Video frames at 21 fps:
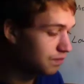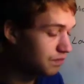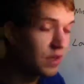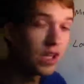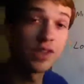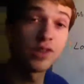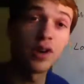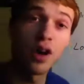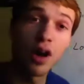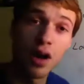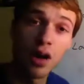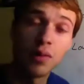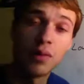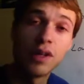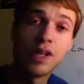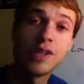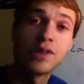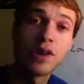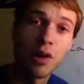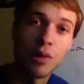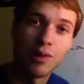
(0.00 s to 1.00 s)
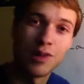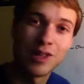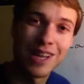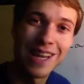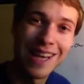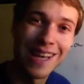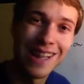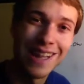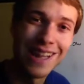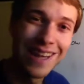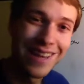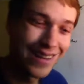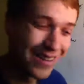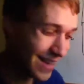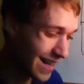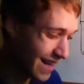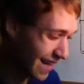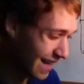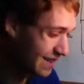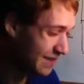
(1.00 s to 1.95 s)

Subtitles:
It's always illegal.